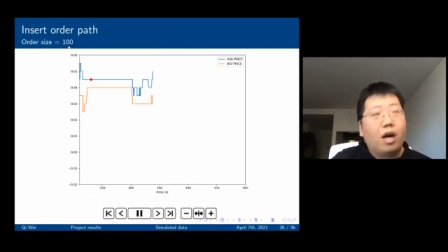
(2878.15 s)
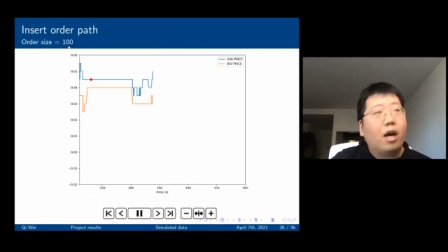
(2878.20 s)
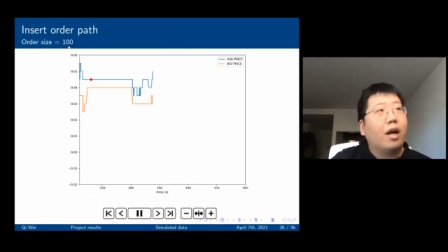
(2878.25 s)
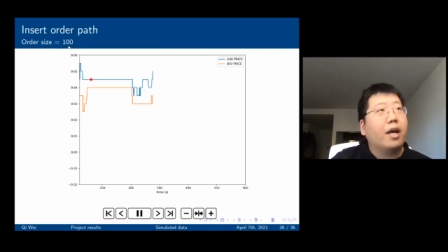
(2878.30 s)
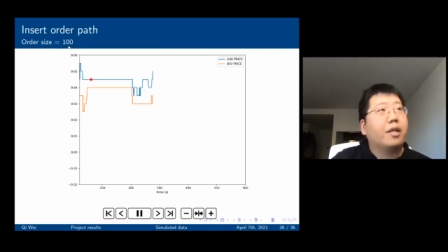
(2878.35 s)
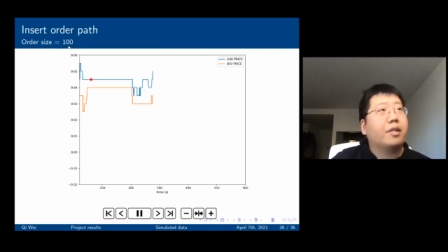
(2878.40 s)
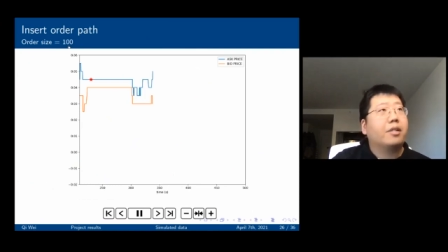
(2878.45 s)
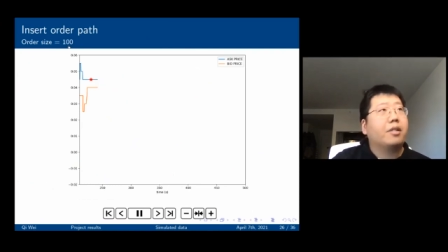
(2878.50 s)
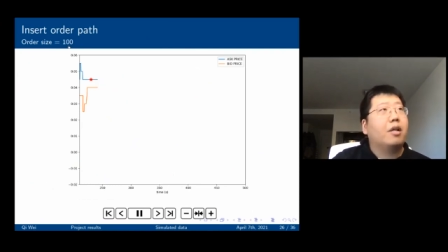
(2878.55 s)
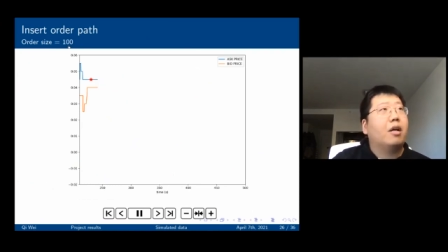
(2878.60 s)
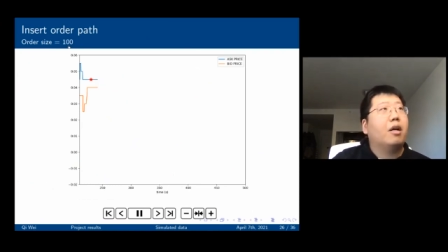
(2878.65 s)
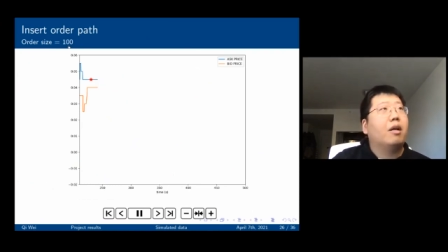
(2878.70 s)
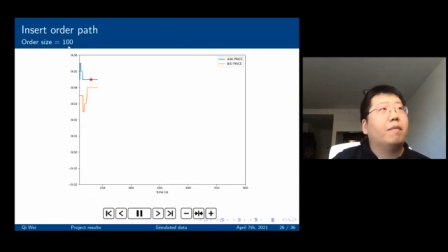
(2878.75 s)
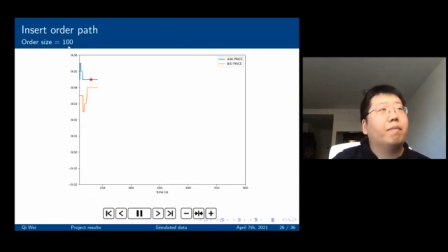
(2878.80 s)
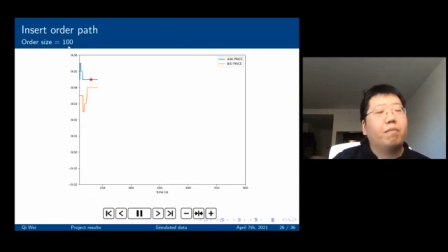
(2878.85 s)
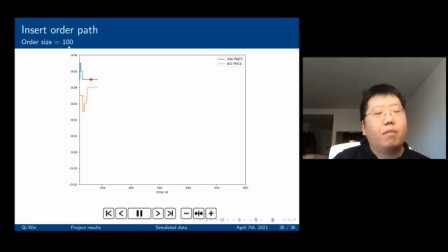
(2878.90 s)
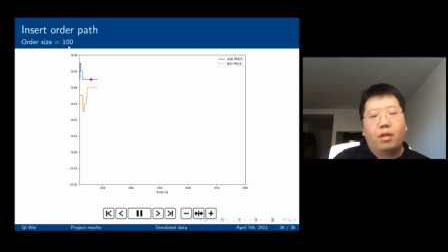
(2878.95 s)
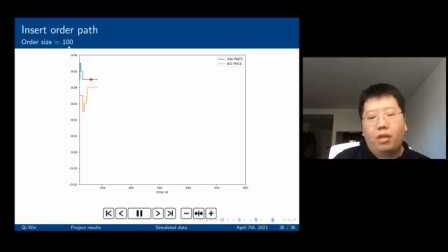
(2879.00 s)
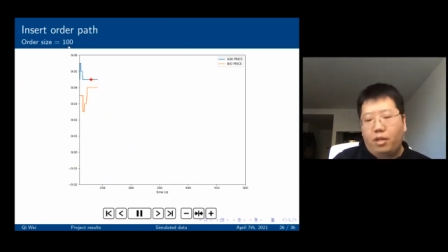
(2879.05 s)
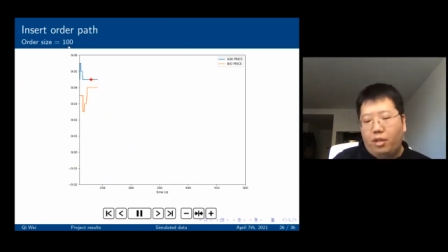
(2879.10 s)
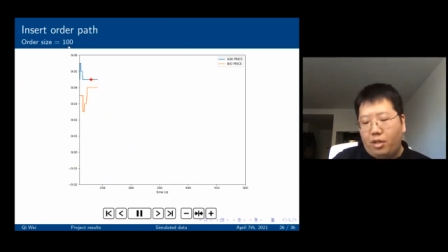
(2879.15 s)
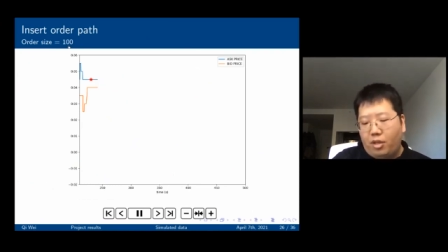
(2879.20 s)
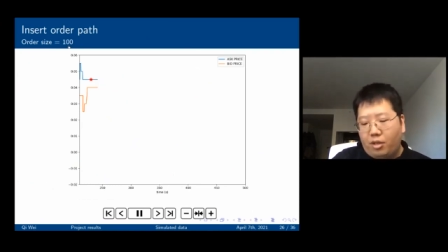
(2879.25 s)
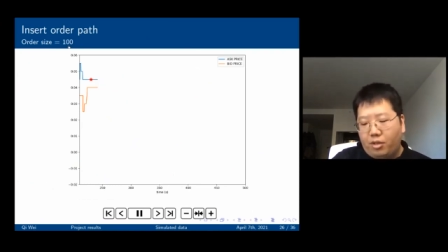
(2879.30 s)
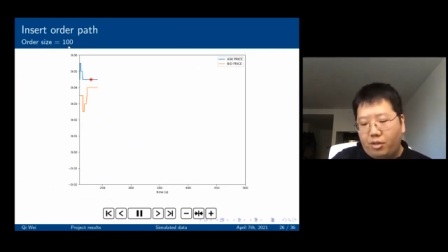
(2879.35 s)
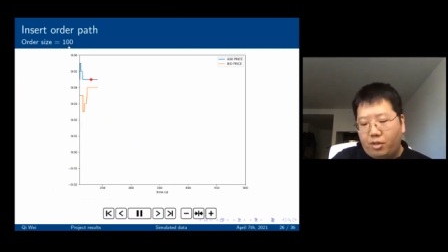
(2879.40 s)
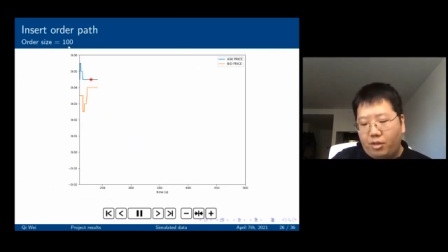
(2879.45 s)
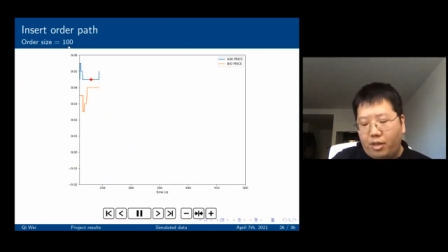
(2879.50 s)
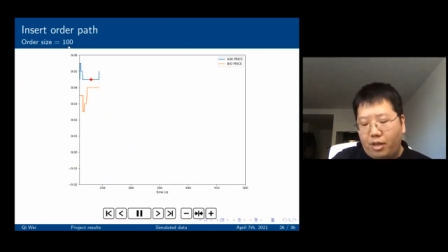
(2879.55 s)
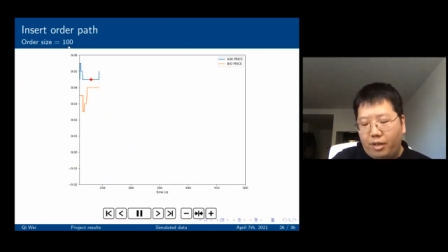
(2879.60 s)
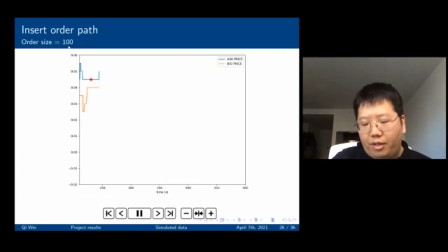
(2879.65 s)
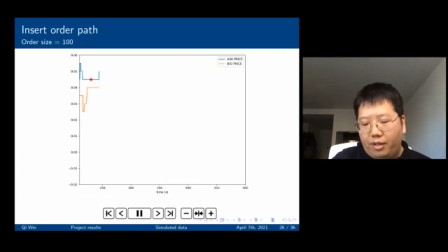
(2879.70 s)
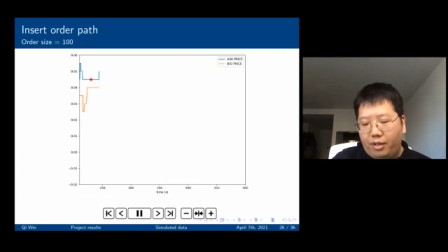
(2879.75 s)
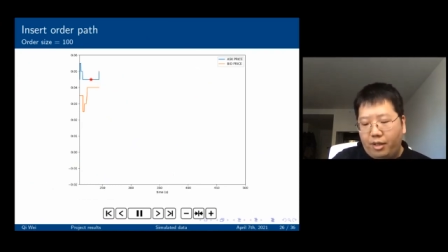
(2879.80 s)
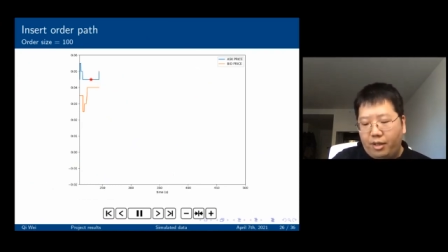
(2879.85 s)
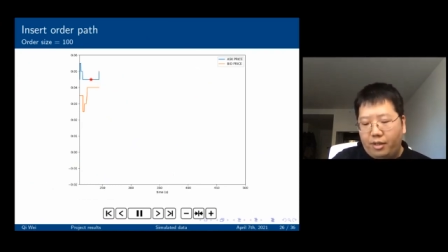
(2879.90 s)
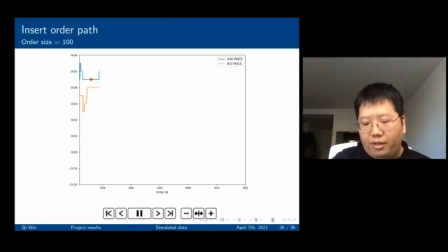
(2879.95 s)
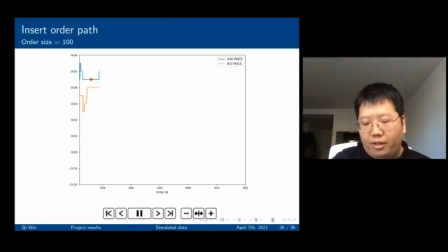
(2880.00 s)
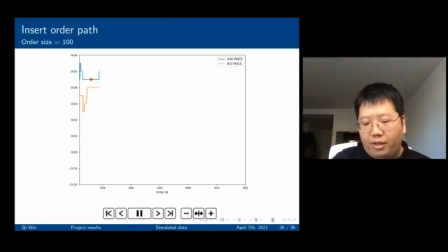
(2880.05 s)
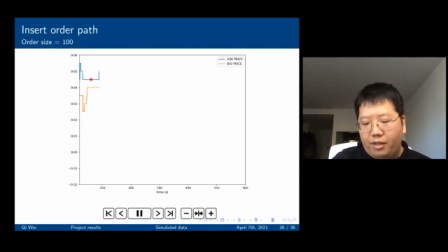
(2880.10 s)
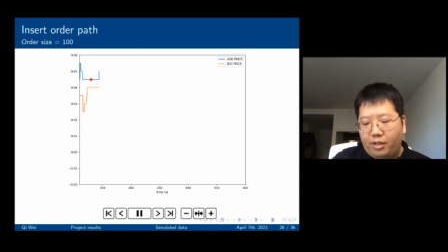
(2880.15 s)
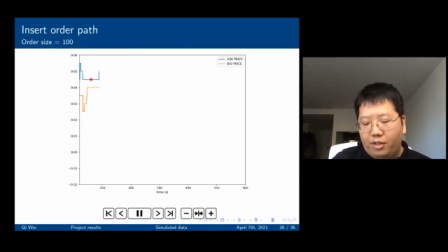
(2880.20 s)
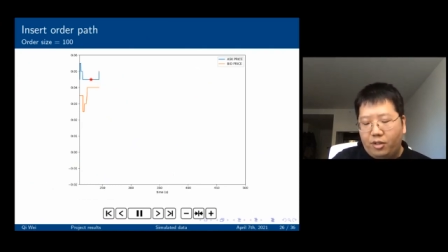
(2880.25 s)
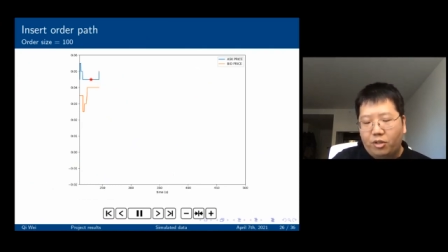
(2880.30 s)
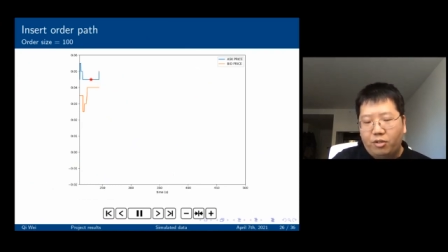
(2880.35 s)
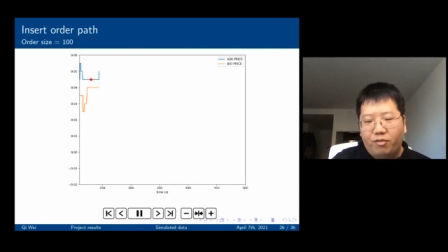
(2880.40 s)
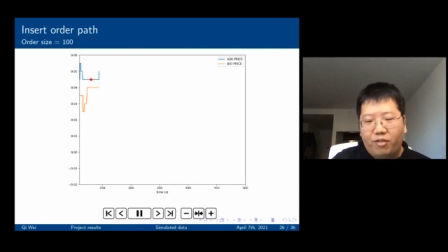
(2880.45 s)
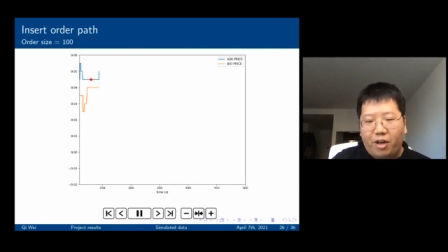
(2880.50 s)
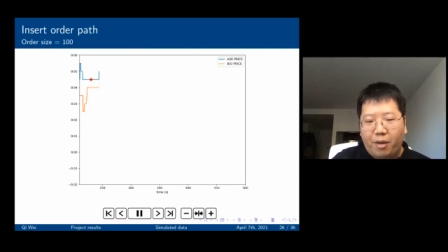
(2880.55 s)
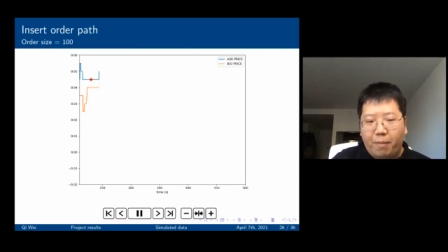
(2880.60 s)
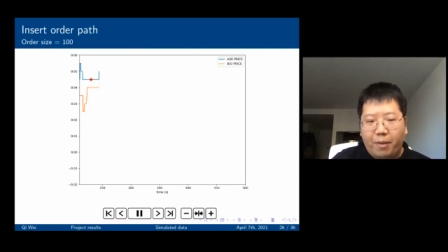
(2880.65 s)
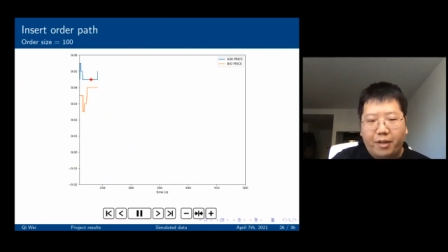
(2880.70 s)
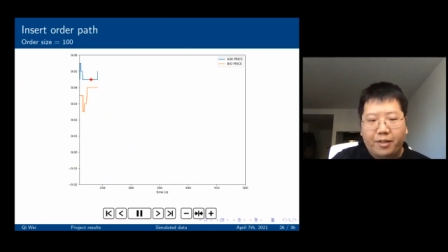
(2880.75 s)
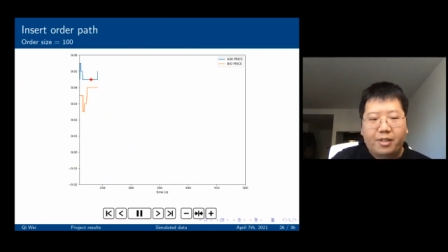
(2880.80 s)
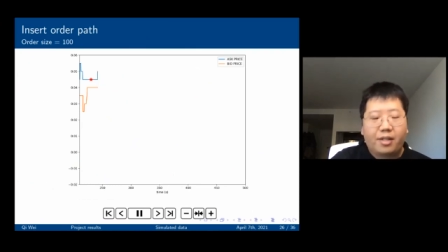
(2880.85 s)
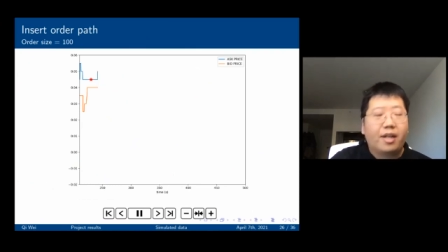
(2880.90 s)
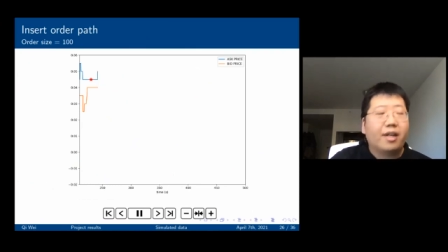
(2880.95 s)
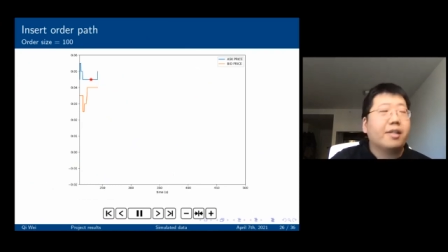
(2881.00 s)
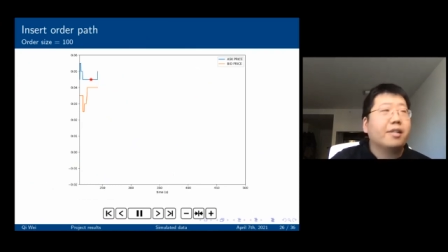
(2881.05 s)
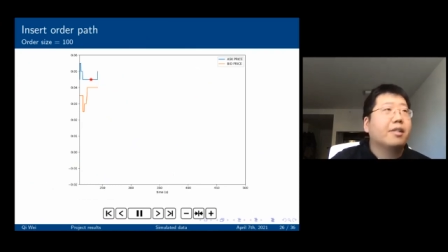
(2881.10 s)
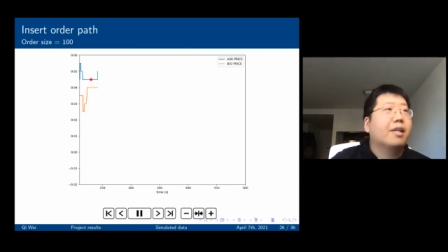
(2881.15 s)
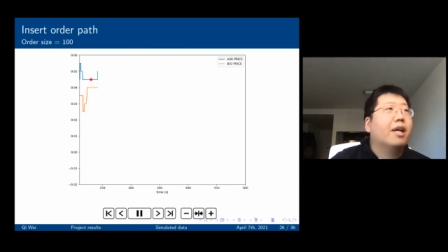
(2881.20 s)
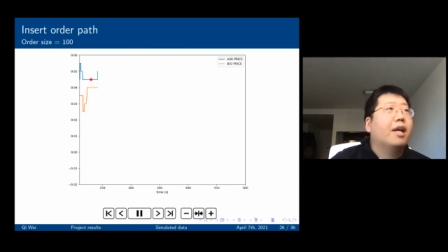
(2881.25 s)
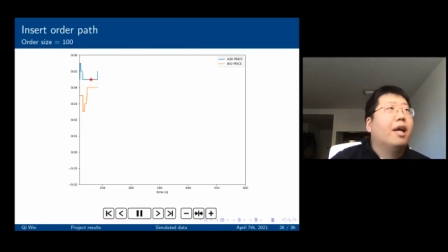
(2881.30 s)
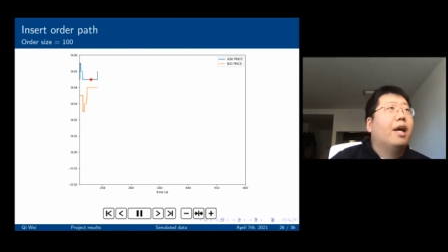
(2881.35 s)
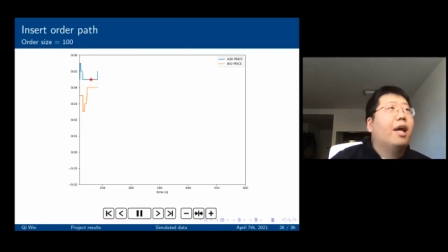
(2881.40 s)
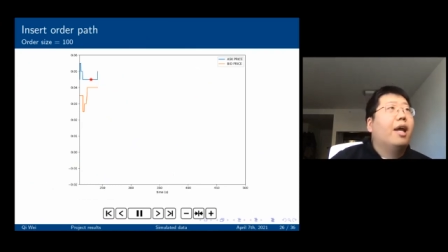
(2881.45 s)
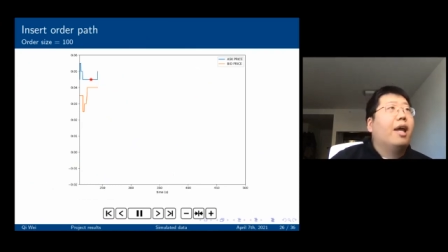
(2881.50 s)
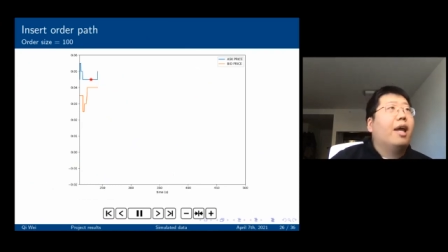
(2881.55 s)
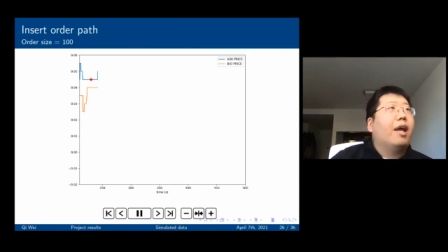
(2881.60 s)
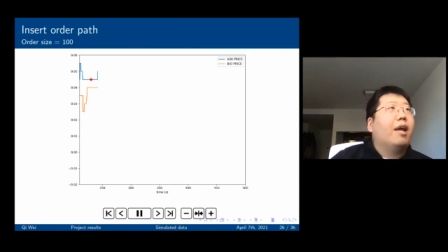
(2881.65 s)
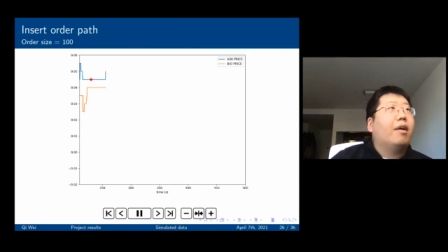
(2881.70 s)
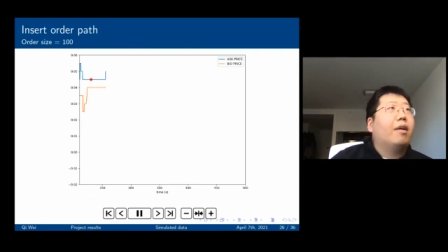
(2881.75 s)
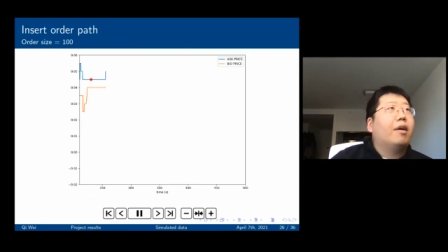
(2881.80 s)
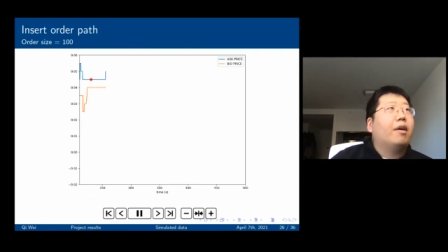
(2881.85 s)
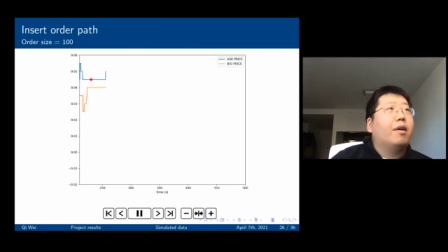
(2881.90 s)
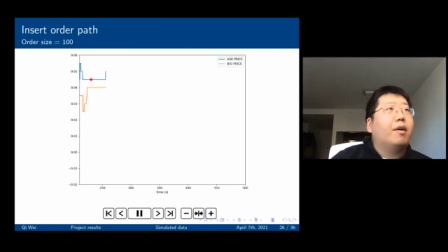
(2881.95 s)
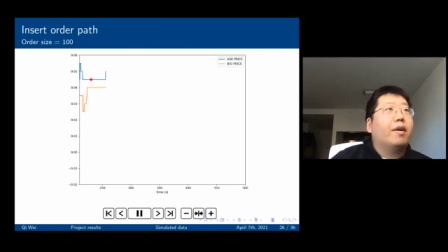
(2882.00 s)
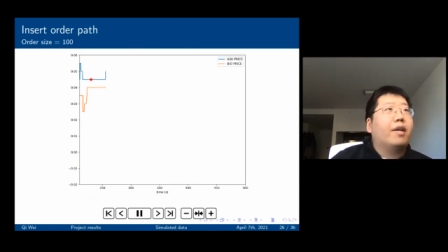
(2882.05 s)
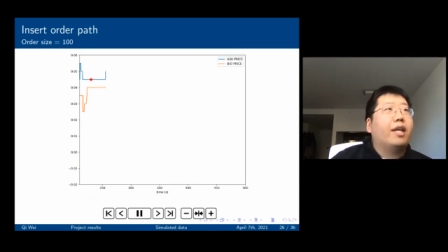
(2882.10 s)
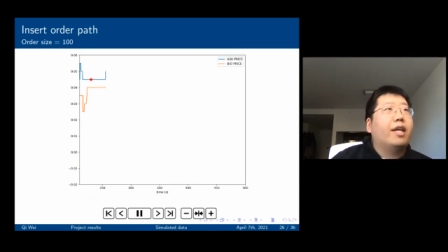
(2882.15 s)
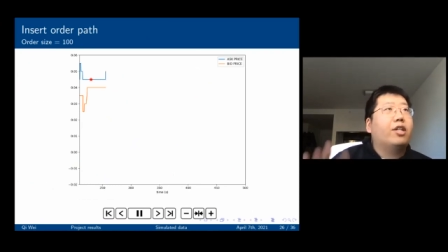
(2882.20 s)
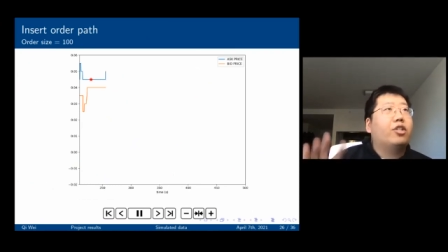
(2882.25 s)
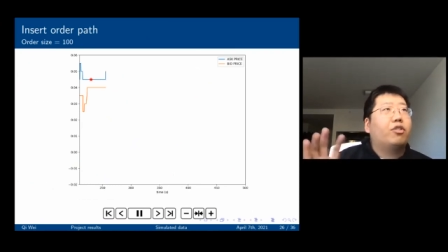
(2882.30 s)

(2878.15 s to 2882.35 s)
it's not a very big size. And each